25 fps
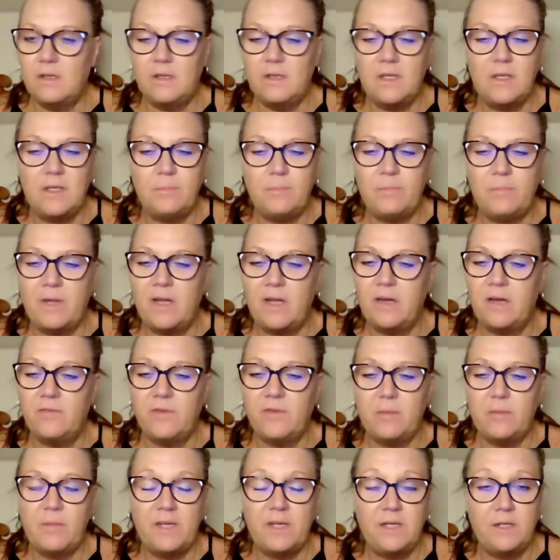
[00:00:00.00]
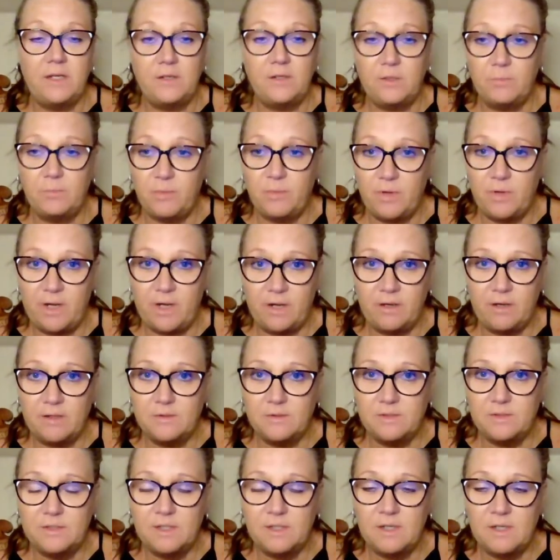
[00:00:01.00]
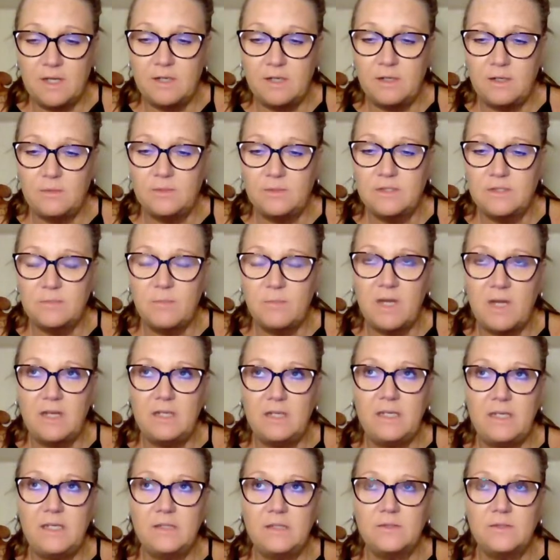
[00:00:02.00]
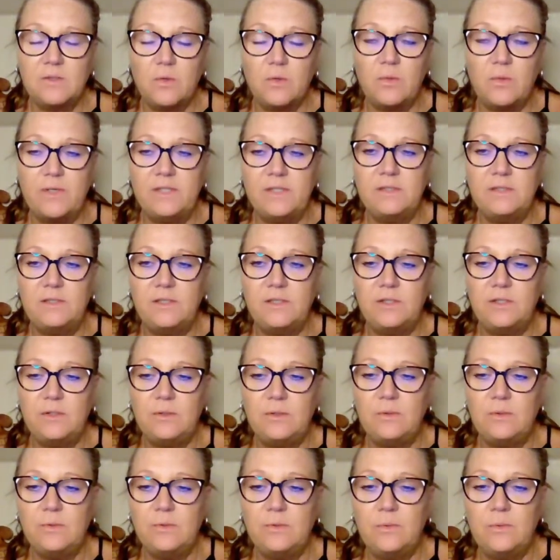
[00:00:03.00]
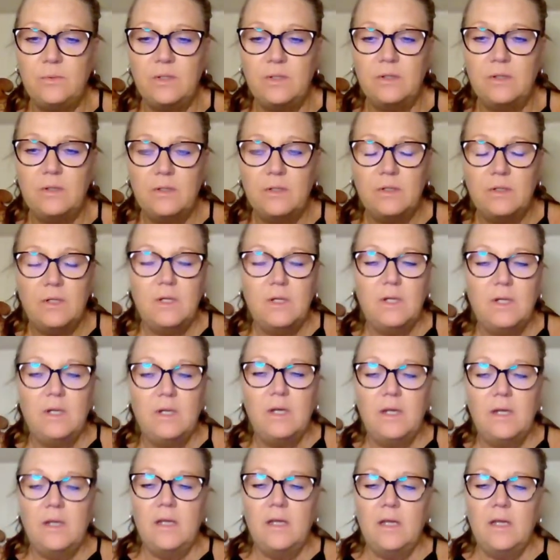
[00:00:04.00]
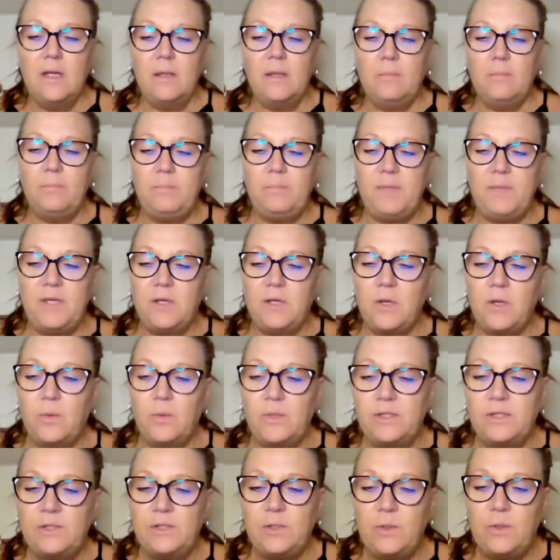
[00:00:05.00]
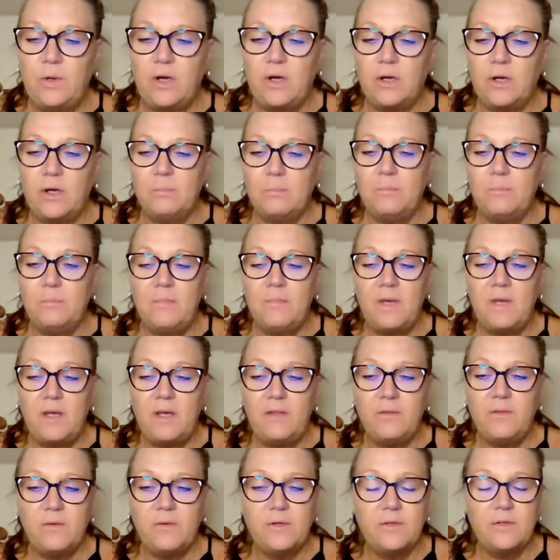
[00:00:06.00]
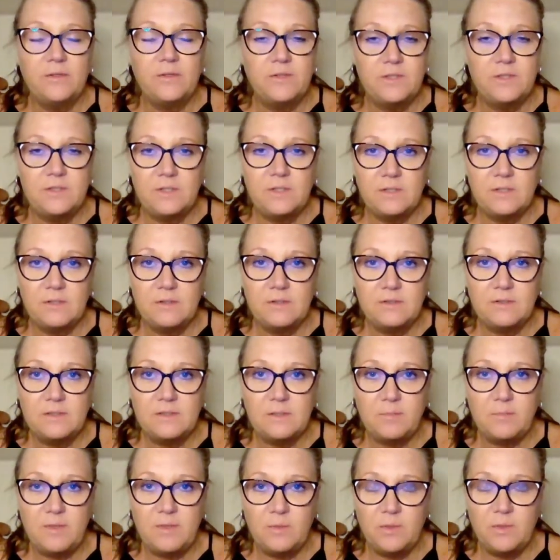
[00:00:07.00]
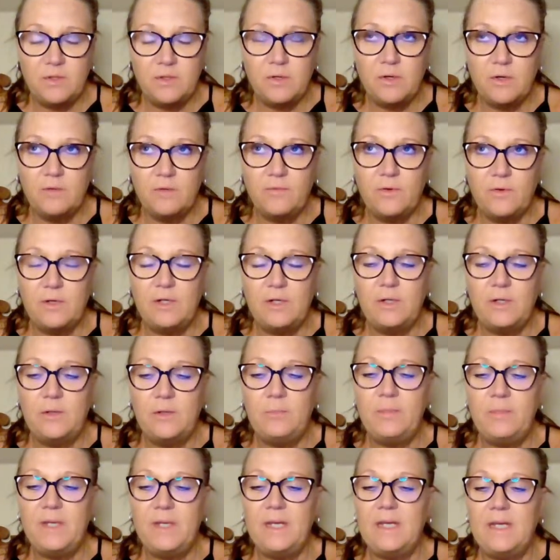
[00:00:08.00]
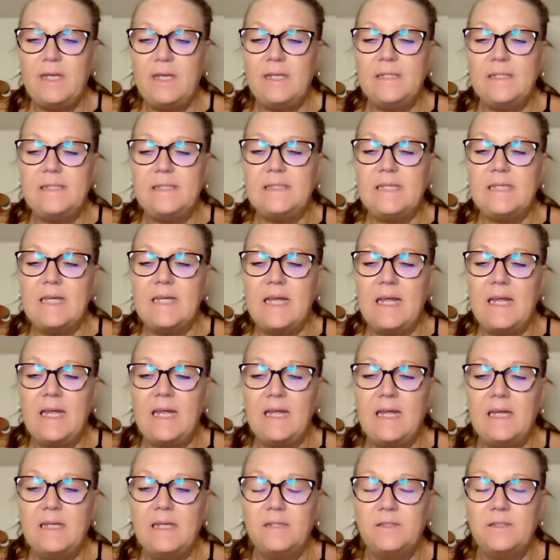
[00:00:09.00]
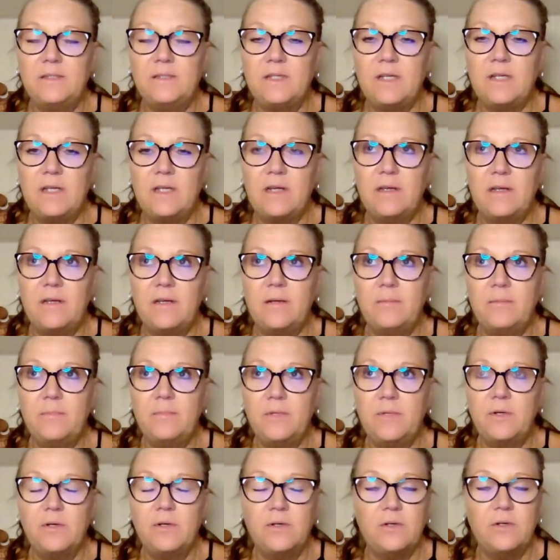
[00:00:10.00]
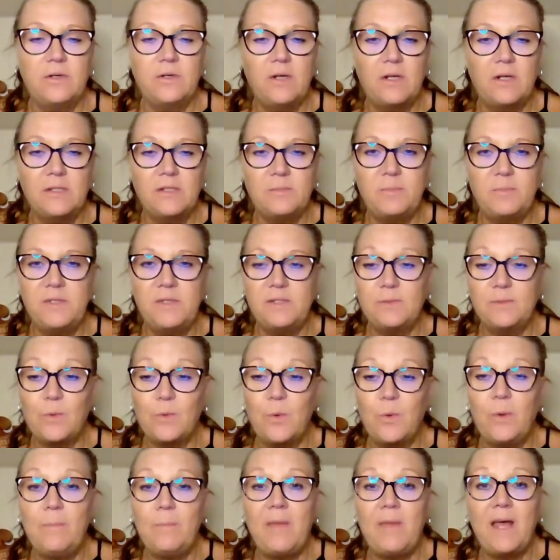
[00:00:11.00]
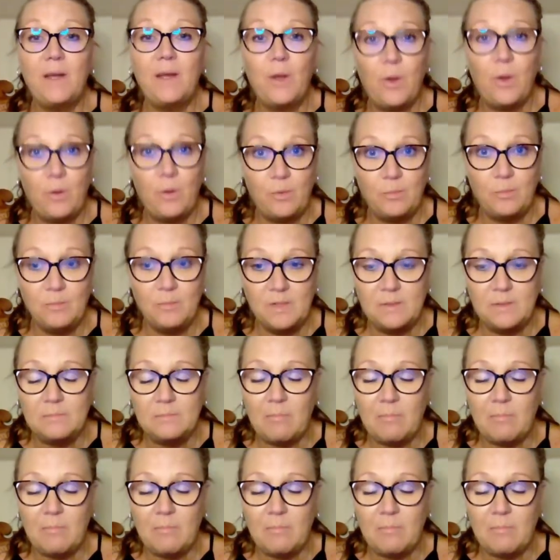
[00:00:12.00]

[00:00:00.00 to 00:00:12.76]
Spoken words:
Keep everybody in your prayers. I know Smiley is going to be going to her mother's to be with her for a little bit, and her husband is going back home.